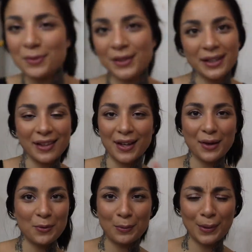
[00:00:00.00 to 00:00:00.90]
really
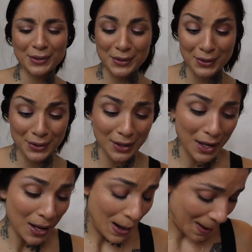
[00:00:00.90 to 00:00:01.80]
like winter,
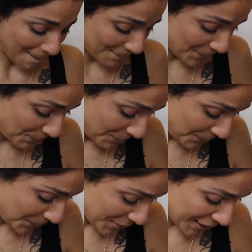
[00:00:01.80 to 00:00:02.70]

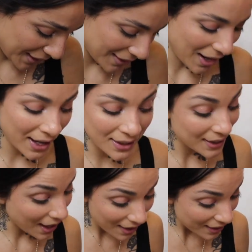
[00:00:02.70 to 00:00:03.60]
but I
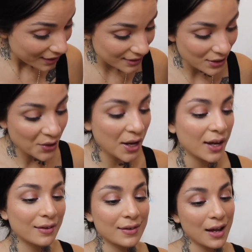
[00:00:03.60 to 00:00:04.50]
guess.
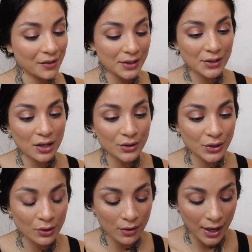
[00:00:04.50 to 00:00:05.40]
Okay, now let's go
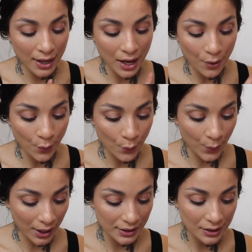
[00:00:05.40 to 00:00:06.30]
to a
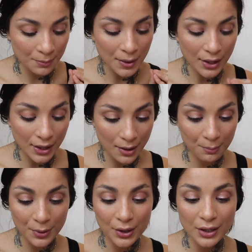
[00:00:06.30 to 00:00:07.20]
random
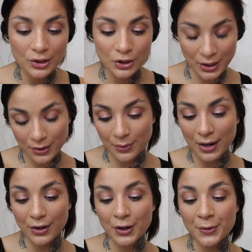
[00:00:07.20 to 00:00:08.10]
number
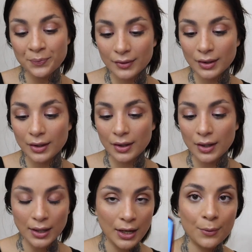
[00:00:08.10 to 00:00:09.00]
generator.
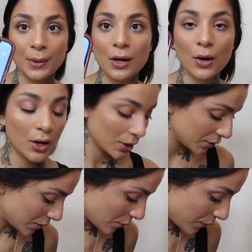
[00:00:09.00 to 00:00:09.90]
Here we are.
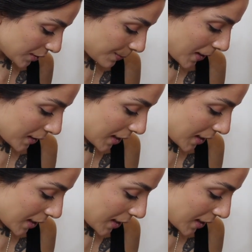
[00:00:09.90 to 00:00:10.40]
So this palette